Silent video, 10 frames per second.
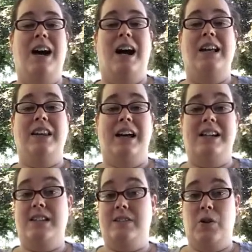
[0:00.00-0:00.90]
I
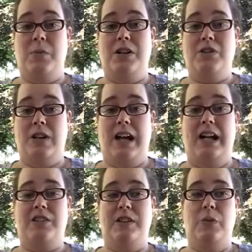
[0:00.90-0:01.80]
liked it so much that I
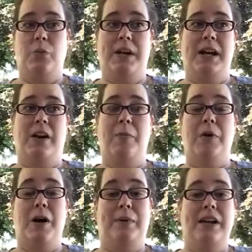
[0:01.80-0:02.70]
actually went out and
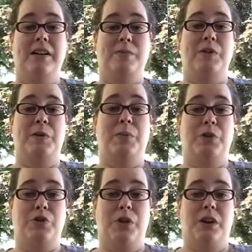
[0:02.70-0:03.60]
bought my husband the
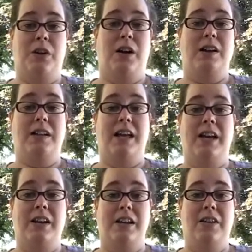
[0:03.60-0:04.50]
blue sugar cotton
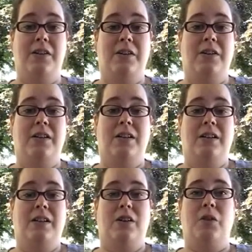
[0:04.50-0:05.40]
candy,
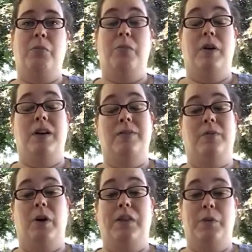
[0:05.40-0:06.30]
or
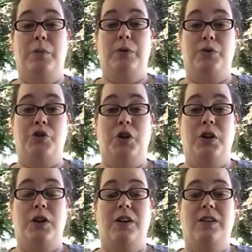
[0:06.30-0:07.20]
rather blue
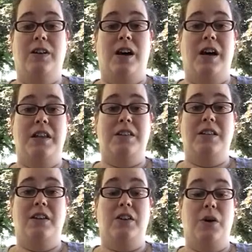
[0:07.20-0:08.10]
sugar,
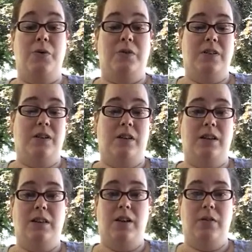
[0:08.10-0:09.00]
the cologne. Oh,
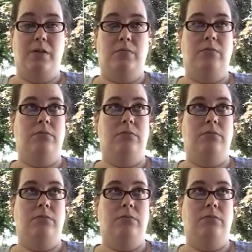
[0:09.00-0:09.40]
love it.